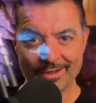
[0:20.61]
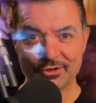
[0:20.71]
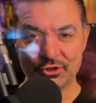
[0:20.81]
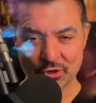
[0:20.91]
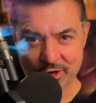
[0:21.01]

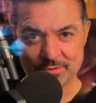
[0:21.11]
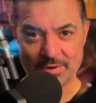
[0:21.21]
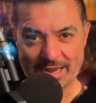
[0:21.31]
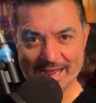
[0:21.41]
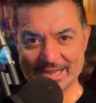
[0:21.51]
Join
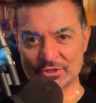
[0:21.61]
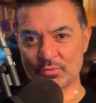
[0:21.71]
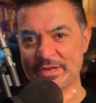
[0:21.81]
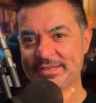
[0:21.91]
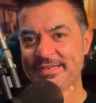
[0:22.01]
me as
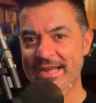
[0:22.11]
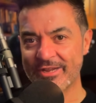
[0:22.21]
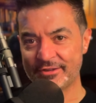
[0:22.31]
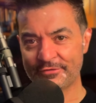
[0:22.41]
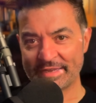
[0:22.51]
we
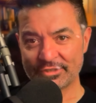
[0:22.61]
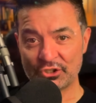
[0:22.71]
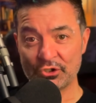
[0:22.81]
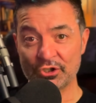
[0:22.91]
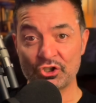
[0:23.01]
delve
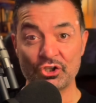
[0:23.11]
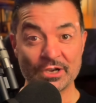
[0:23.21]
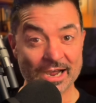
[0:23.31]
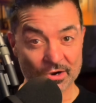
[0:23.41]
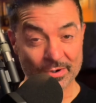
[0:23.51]
into the
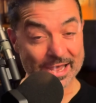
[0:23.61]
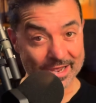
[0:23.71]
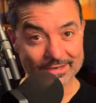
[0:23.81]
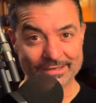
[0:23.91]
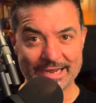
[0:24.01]
shadowy
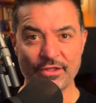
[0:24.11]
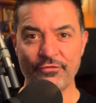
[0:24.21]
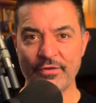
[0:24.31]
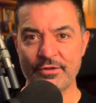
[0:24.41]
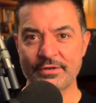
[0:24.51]
and
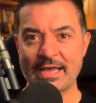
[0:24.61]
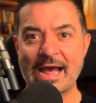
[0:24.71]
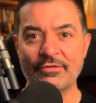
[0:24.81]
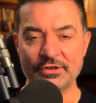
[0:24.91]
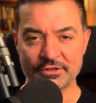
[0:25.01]
death-filled
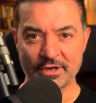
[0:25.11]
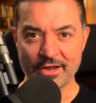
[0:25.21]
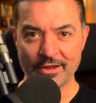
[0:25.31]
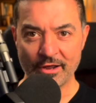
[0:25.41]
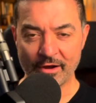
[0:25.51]
caverns
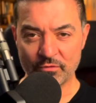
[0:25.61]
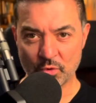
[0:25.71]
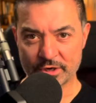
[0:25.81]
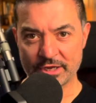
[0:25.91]
of Wookey